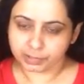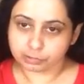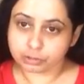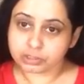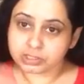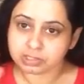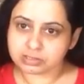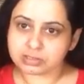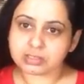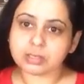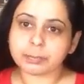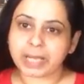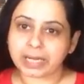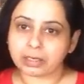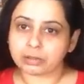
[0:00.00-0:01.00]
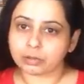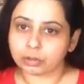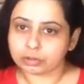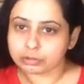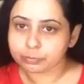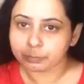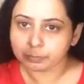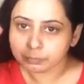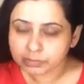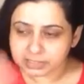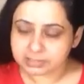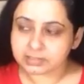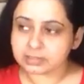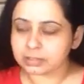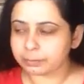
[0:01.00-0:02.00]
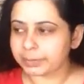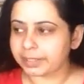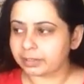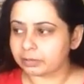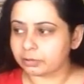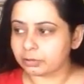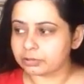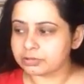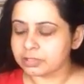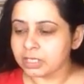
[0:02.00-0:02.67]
So this is the paradox. This is the paradox.